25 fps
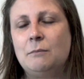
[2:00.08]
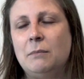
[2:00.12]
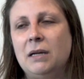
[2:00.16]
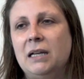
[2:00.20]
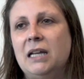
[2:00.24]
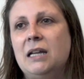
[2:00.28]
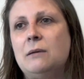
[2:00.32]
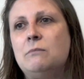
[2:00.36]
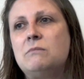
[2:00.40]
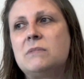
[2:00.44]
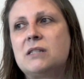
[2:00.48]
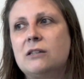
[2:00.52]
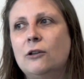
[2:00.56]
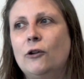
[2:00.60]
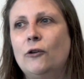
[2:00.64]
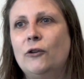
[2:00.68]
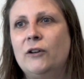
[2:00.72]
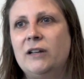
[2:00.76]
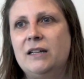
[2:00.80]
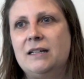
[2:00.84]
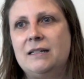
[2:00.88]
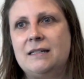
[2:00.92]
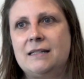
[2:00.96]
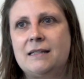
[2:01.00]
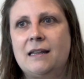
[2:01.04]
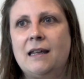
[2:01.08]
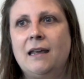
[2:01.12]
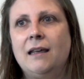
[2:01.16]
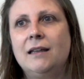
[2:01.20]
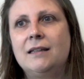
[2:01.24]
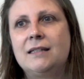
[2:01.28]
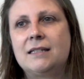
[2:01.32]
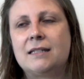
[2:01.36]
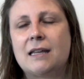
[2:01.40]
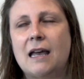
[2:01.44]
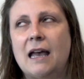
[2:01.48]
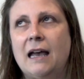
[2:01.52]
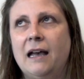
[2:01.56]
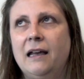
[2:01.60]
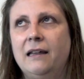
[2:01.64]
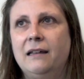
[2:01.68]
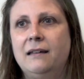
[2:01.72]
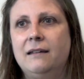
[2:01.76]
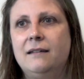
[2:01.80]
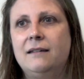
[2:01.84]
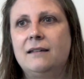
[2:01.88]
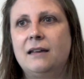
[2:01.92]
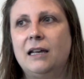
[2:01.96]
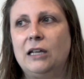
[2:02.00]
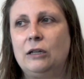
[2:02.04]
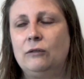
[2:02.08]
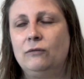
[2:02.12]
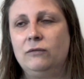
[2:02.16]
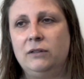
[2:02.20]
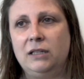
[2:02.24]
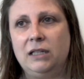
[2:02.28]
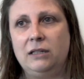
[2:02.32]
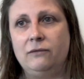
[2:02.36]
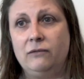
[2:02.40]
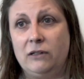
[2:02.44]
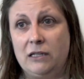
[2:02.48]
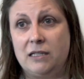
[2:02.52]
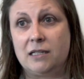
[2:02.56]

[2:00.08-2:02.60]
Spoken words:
My name's Lorna Izzet and I only